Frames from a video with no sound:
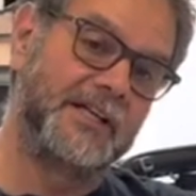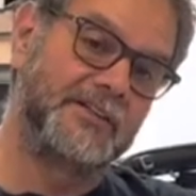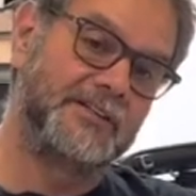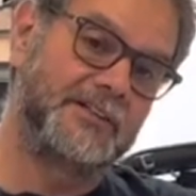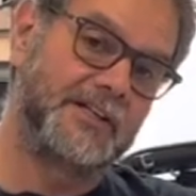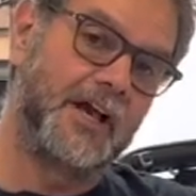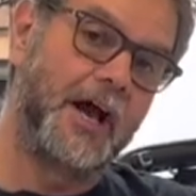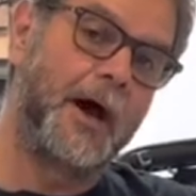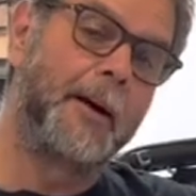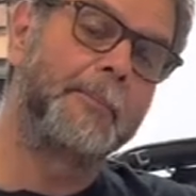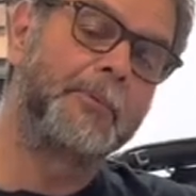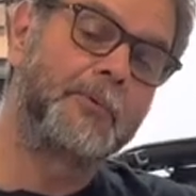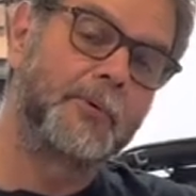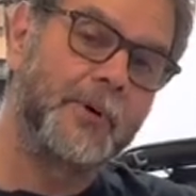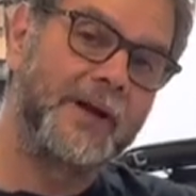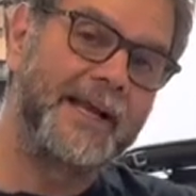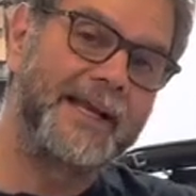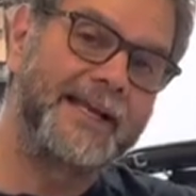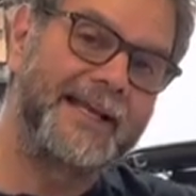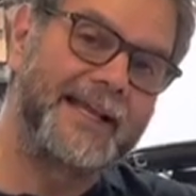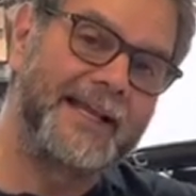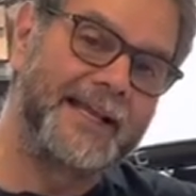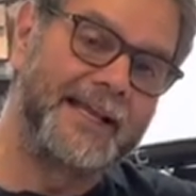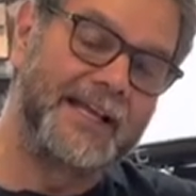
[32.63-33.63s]
The
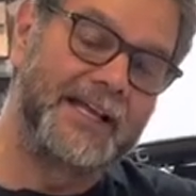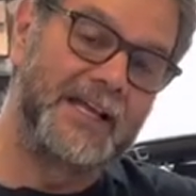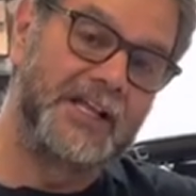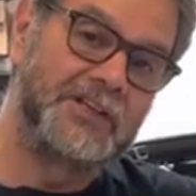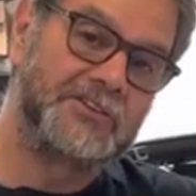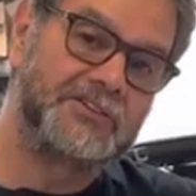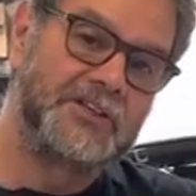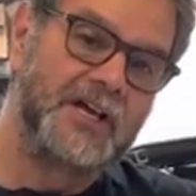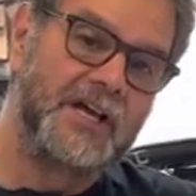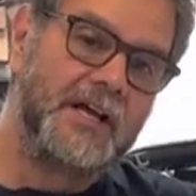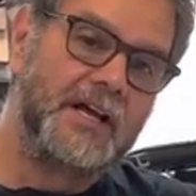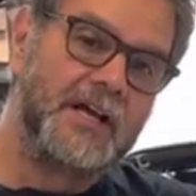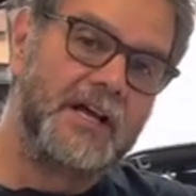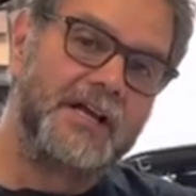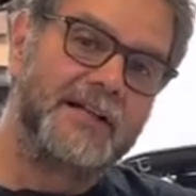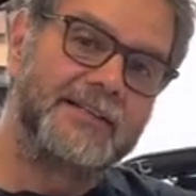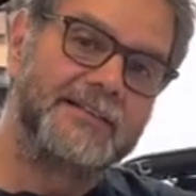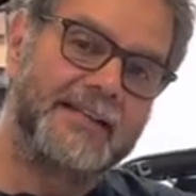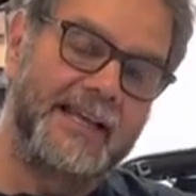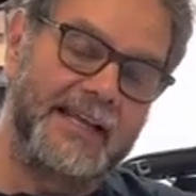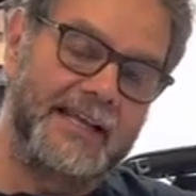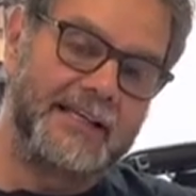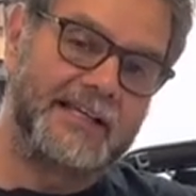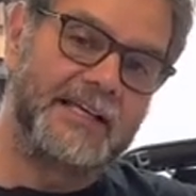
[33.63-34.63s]
upgrade is
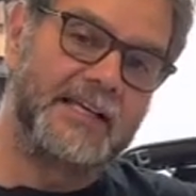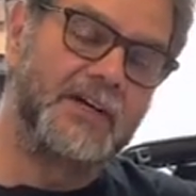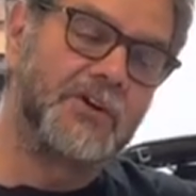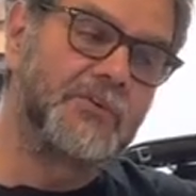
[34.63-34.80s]
taking